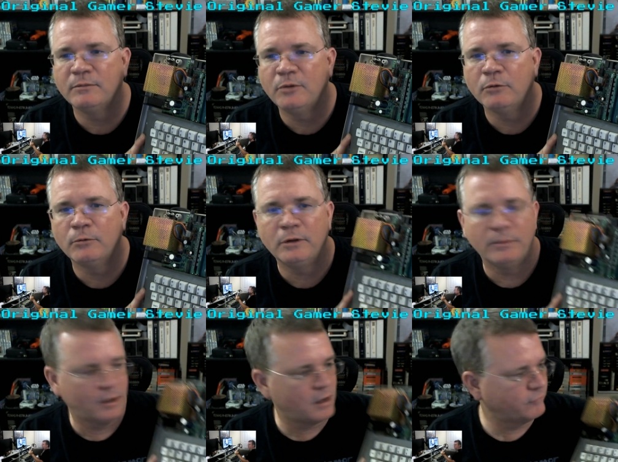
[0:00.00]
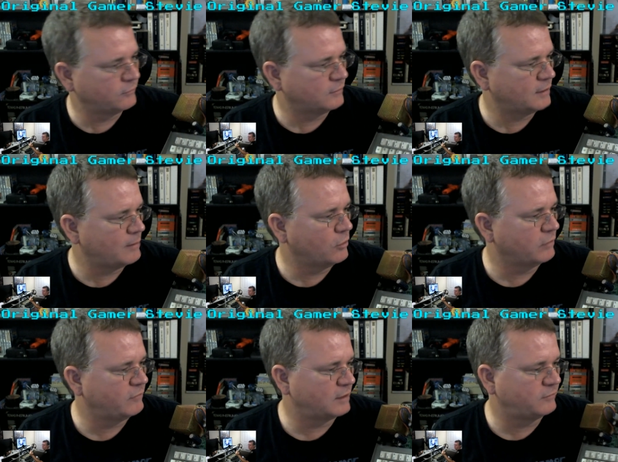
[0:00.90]
the Motorola but offers a lot more
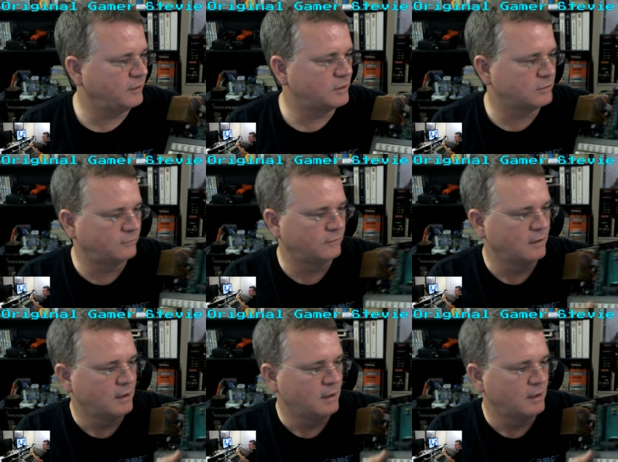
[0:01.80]
advanced features.